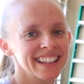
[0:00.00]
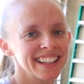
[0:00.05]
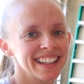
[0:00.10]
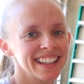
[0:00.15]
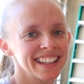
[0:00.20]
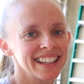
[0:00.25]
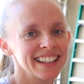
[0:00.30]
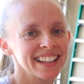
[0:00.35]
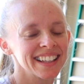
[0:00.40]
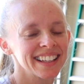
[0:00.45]

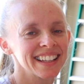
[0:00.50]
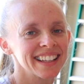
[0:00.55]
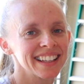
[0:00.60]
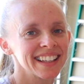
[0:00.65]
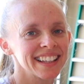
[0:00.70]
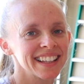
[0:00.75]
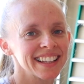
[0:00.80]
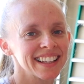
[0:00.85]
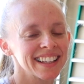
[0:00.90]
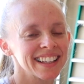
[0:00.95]

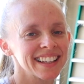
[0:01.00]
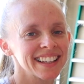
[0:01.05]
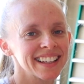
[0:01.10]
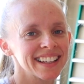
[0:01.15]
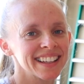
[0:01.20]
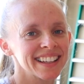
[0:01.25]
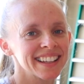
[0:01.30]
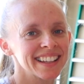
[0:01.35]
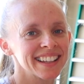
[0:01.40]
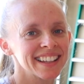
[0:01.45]

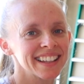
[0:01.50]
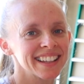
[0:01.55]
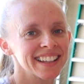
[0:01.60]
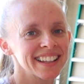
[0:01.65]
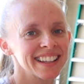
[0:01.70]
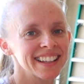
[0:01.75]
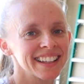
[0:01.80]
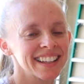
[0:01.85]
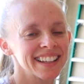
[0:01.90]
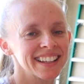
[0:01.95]

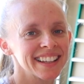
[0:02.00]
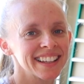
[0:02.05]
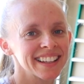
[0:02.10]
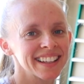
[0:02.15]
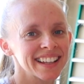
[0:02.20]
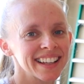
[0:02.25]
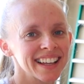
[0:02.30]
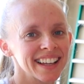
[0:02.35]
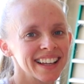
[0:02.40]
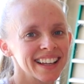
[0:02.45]

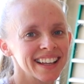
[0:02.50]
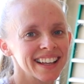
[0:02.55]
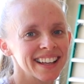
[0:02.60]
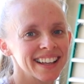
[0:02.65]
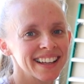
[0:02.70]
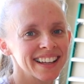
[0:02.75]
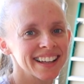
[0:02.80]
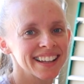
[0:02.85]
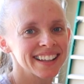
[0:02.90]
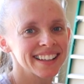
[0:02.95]

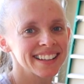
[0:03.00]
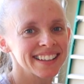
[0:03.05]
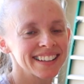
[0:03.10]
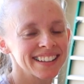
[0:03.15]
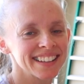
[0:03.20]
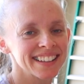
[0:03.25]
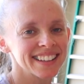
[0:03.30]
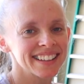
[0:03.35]
[no speech]